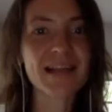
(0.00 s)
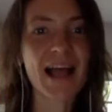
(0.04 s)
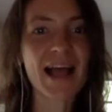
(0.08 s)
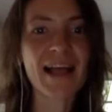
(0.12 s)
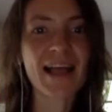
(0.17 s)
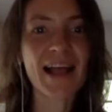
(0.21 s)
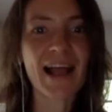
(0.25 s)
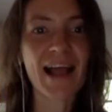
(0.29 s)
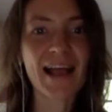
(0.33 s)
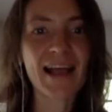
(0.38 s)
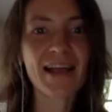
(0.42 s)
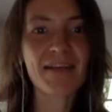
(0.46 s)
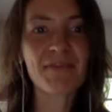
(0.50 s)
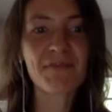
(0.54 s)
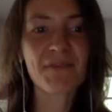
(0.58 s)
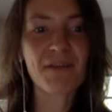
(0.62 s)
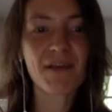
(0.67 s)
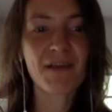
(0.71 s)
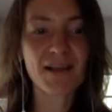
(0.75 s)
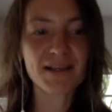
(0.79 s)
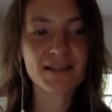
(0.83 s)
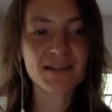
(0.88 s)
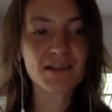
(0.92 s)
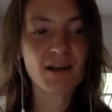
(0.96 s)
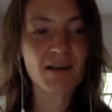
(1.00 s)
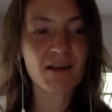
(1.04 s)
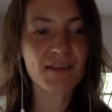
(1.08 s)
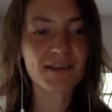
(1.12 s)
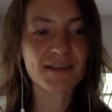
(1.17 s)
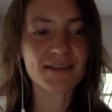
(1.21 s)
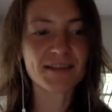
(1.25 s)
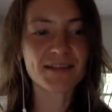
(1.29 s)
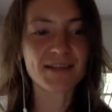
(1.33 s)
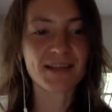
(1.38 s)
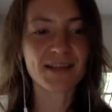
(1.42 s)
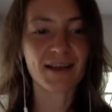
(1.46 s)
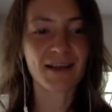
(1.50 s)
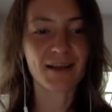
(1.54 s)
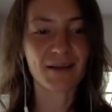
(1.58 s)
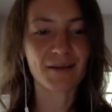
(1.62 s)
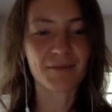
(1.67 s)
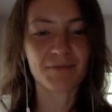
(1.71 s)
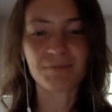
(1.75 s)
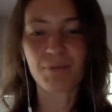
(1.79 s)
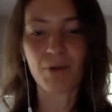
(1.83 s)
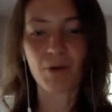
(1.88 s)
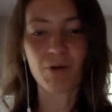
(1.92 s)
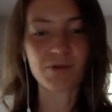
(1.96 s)
I saw this
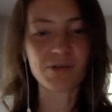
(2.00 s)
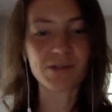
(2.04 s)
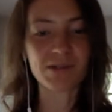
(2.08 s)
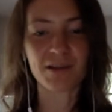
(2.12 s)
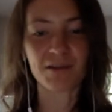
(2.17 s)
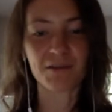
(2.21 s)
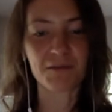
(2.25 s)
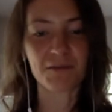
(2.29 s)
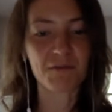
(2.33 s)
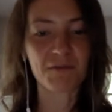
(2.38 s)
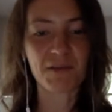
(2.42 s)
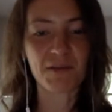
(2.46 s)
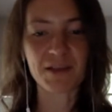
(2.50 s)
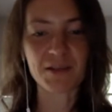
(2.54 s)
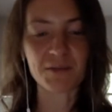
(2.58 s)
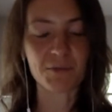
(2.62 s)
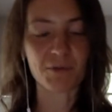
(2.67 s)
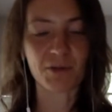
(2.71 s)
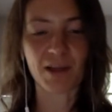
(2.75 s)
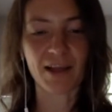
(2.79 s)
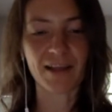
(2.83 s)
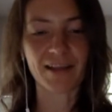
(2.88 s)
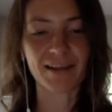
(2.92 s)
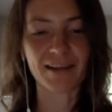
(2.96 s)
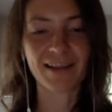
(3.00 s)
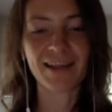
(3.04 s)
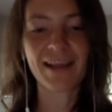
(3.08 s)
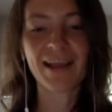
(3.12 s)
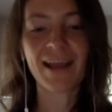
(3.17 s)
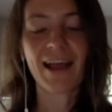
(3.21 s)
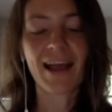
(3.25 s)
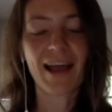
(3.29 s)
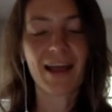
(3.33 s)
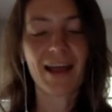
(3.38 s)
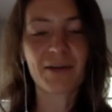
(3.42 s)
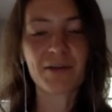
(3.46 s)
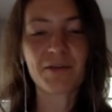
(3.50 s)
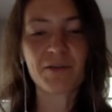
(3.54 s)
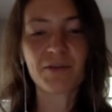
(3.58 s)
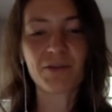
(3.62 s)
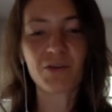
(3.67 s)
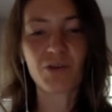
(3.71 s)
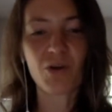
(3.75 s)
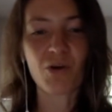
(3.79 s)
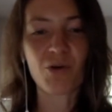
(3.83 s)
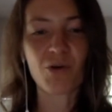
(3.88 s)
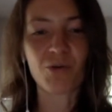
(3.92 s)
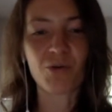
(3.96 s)
post on Facebook. I don't even
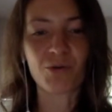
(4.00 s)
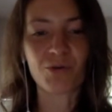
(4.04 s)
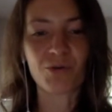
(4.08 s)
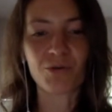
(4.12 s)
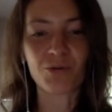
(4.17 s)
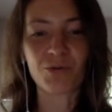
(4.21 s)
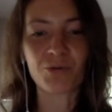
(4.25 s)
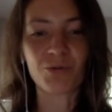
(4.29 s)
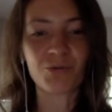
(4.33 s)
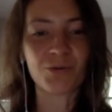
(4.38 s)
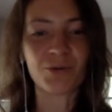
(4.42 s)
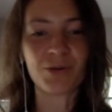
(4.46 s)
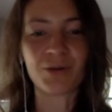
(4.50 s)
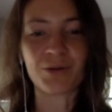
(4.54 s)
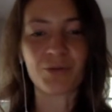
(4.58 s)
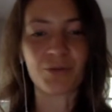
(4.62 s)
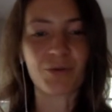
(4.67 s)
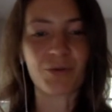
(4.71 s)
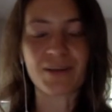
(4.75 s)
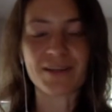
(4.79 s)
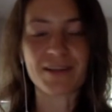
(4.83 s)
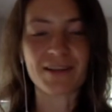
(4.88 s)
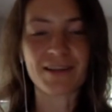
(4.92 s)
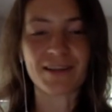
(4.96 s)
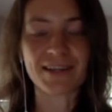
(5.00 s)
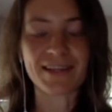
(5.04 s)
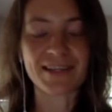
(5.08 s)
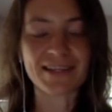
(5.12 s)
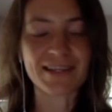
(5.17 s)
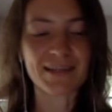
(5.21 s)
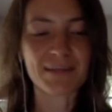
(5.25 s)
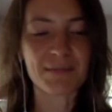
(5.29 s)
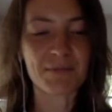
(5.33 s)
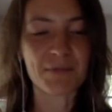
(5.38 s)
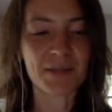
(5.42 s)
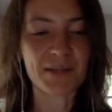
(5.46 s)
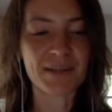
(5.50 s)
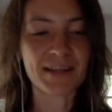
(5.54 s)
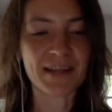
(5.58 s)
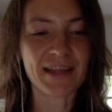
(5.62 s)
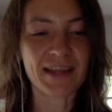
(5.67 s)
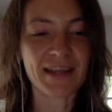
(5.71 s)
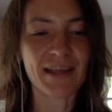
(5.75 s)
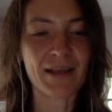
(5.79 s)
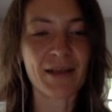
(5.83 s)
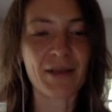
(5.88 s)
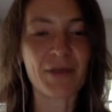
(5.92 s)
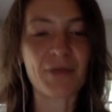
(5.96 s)
know who it was, honestly, but
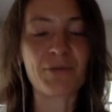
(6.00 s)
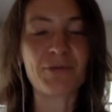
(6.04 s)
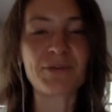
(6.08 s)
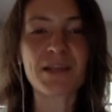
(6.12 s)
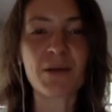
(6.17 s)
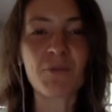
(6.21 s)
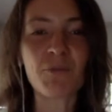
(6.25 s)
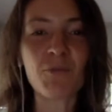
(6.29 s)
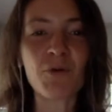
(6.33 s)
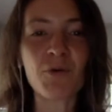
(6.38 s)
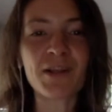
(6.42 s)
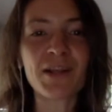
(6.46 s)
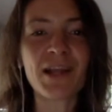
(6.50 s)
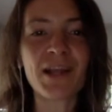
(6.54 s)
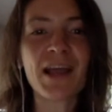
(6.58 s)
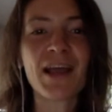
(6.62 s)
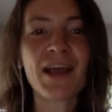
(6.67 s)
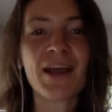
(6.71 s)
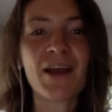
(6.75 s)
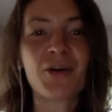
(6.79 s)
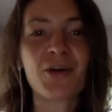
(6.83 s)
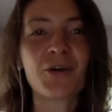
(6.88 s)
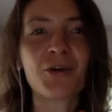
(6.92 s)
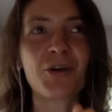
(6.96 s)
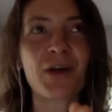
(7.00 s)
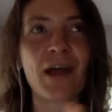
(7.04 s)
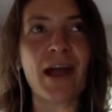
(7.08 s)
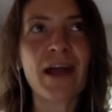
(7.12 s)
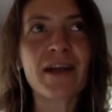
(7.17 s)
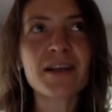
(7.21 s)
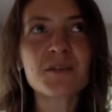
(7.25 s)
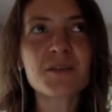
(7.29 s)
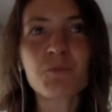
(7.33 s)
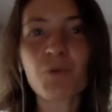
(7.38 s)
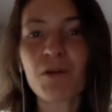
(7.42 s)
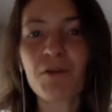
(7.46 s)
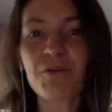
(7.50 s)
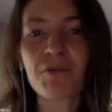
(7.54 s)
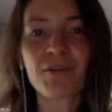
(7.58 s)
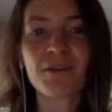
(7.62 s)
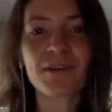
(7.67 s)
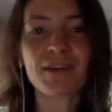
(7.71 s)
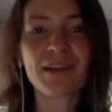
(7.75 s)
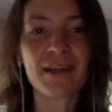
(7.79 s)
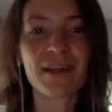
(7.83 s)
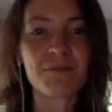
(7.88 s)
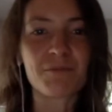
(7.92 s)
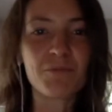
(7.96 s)
it was someone, her
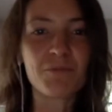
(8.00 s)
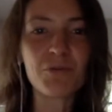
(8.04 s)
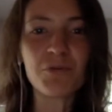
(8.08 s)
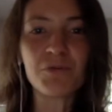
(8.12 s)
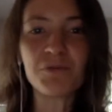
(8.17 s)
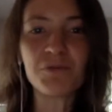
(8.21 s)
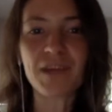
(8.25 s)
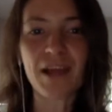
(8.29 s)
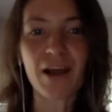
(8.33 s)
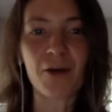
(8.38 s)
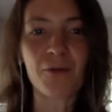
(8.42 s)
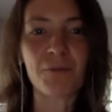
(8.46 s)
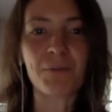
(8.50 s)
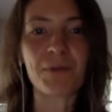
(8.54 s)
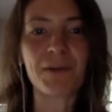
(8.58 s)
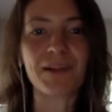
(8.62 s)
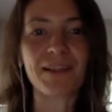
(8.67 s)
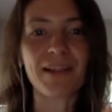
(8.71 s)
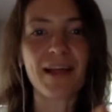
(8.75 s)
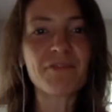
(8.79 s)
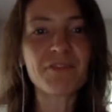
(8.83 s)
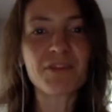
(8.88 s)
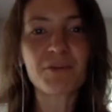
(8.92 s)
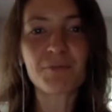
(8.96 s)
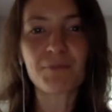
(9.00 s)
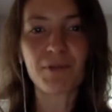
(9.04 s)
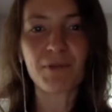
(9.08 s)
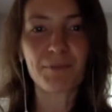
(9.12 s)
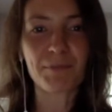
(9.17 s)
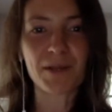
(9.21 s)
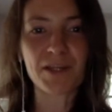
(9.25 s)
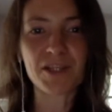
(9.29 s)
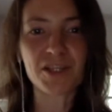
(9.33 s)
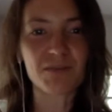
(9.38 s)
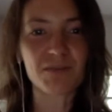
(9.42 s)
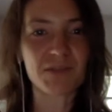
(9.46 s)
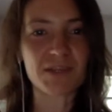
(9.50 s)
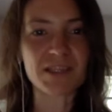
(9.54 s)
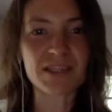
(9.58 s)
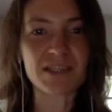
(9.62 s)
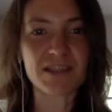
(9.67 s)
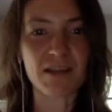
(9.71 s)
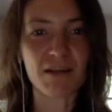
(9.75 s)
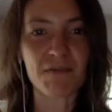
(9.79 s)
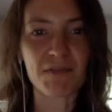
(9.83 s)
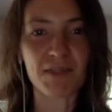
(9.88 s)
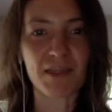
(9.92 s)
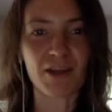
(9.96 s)
ex-boyfriend had moved out but left a bunch of his
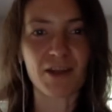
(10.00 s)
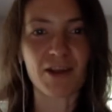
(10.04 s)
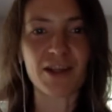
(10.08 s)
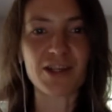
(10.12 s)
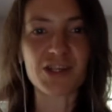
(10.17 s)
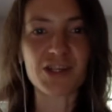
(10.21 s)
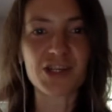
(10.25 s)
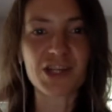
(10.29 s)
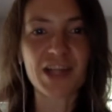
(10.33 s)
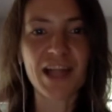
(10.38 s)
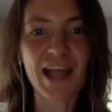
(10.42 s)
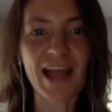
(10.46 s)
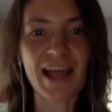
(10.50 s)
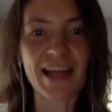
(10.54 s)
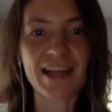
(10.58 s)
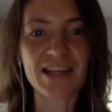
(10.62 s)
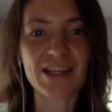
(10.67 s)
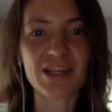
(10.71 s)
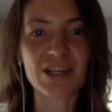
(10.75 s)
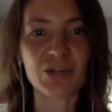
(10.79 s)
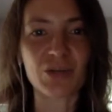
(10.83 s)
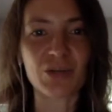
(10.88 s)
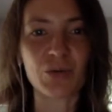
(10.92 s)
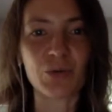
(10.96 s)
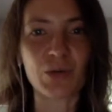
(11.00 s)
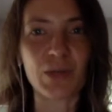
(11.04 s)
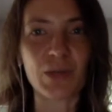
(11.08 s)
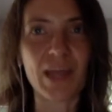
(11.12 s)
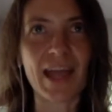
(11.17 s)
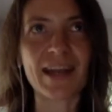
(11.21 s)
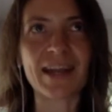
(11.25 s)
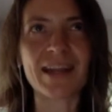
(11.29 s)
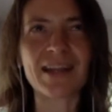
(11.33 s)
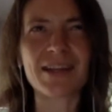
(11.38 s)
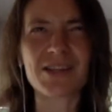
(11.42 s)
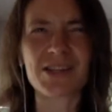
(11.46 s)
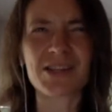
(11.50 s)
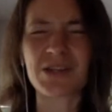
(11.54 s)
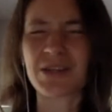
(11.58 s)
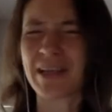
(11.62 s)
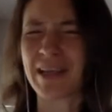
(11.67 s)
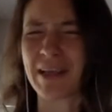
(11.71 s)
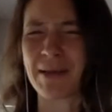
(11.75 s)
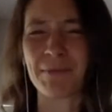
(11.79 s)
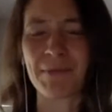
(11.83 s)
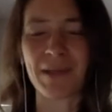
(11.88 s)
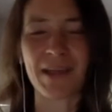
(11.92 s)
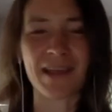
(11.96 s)
stuff there, and she had to get it to
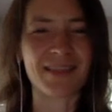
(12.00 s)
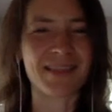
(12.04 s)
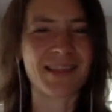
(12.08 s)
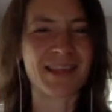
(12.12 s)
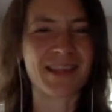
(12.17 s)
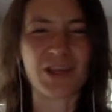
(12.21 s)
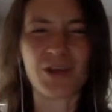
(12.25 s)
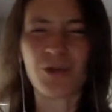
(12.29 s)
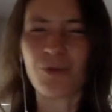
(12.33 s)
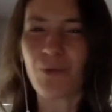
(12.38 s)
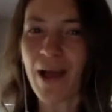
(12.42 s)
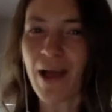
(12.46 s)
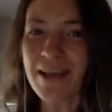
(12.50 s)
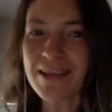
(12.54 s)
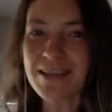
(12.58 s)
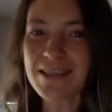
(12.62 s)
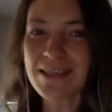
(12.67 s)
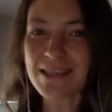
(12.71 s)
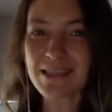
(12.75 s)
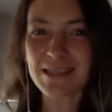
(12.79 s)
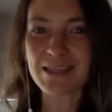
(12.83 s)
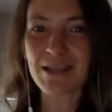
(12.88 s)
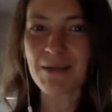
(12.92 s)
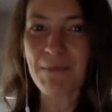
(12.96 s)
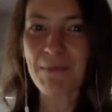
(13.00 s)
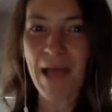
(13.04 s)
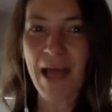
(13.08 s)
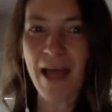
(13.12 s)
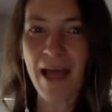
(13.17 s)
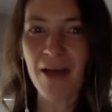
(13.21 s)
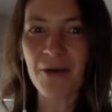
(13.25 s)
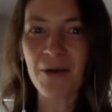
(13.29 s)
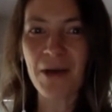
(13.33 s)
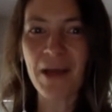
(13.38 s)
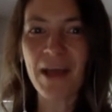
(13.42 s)
him in the US somehow,